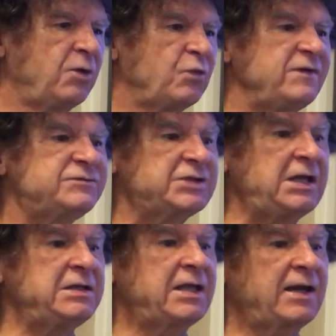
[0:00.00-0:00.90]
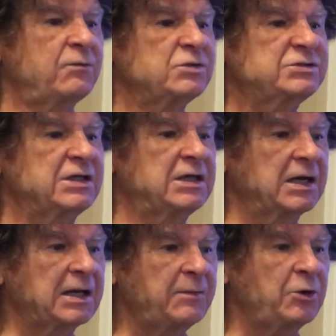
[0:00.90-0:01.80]
We've seen that it was the
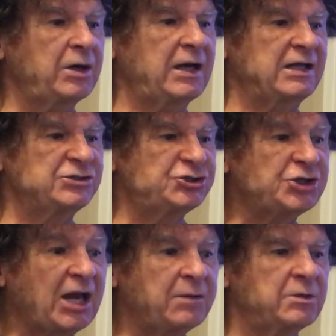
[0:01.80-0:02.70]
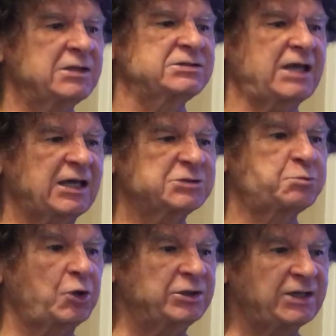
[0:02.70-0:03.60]
deliberate and shameless
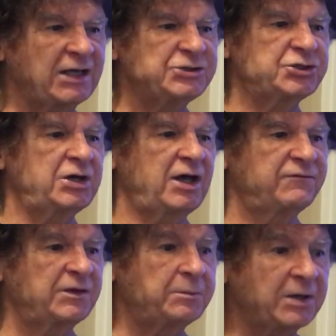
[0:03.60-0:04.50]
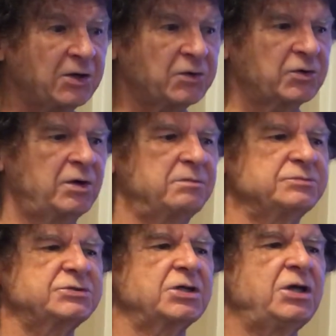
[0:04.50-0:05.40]
exploitation of the
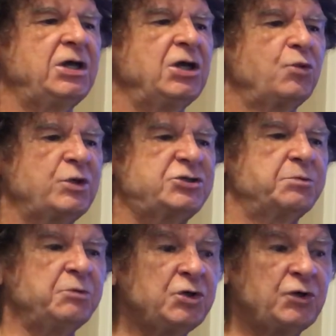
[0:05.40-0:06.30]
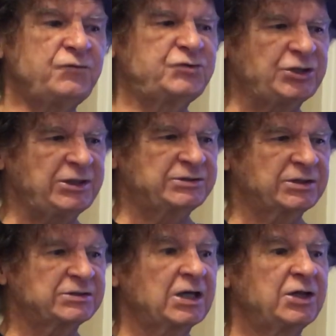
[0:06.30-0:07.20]
pilgrims which moved
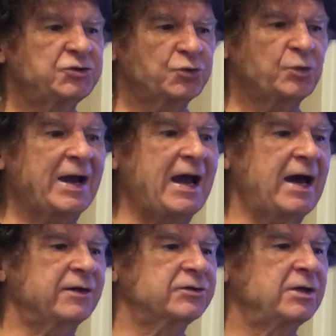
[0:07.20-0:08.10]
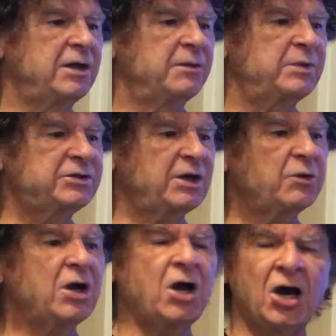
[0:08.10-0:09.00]
Jesus to wrath. But there
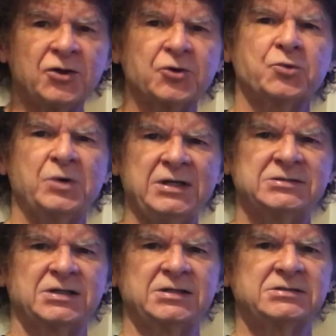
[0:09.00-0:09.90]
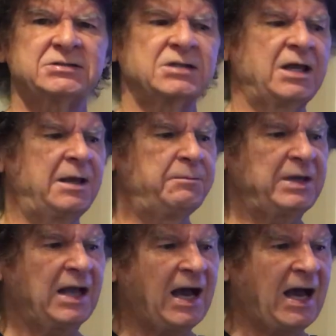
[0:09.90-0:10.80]
were other reasons
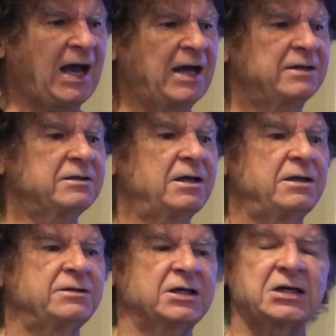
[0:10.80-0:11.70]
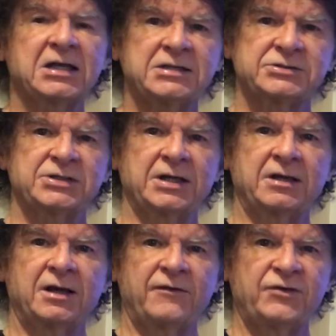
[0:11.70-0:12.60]
behind the
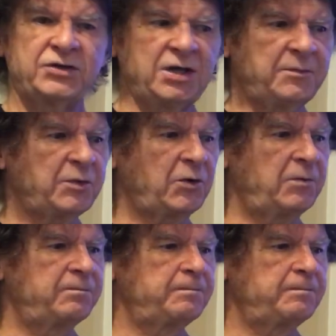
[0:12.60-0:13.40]
cleansing of the temple.